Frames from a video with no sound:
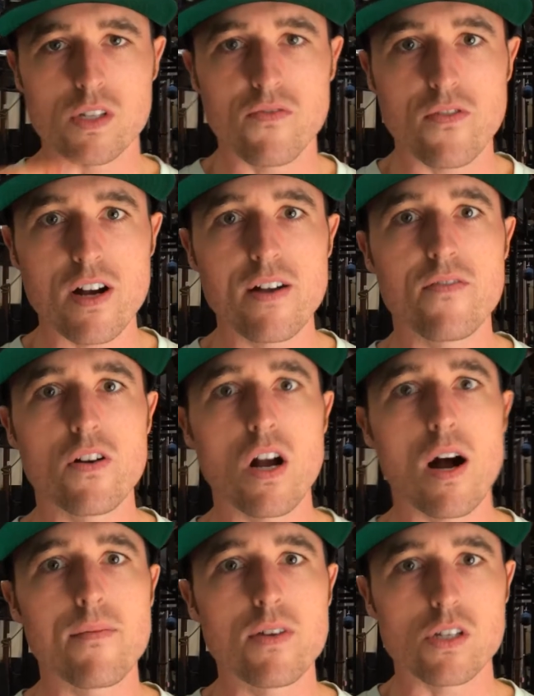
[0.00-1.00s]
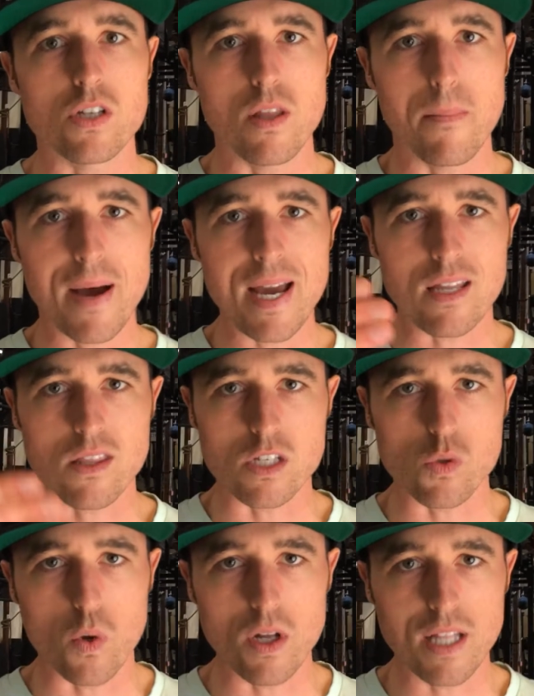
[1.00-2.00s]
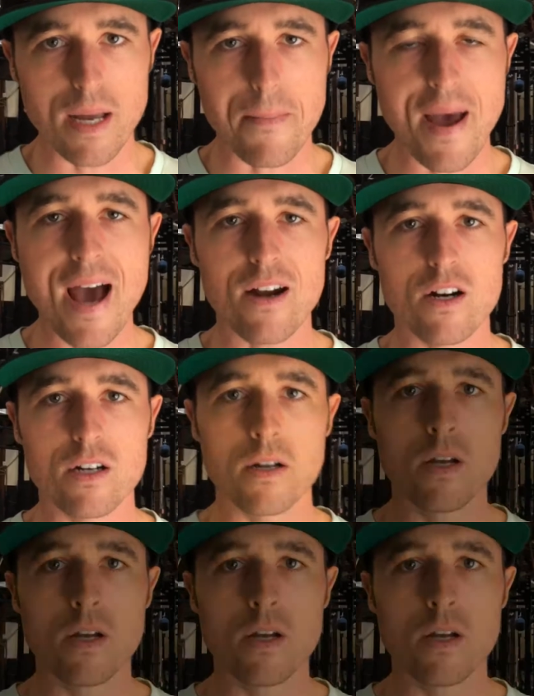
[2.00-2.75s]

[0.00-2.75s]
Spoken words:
It's very, very obvious on the bike, this wheel-like pattern.